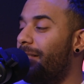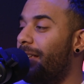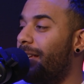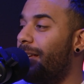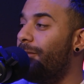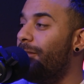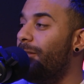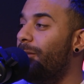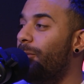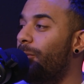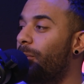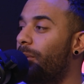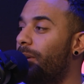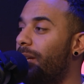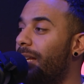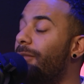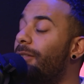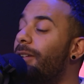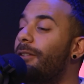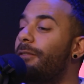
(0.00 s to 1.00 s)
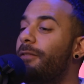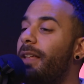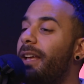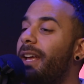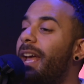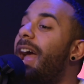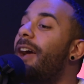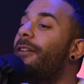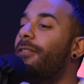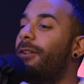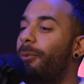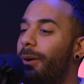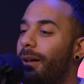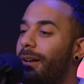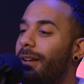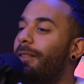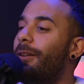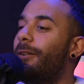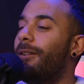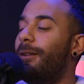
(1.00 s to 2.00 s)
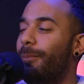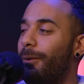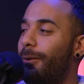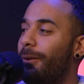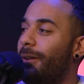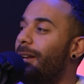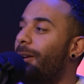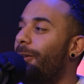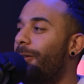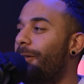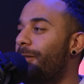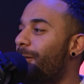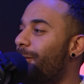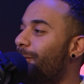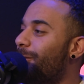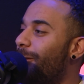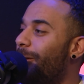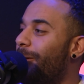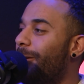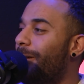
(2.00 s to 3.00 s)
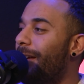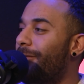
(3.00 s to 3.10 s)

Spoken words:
Like even if like everyone in their community or in their circle,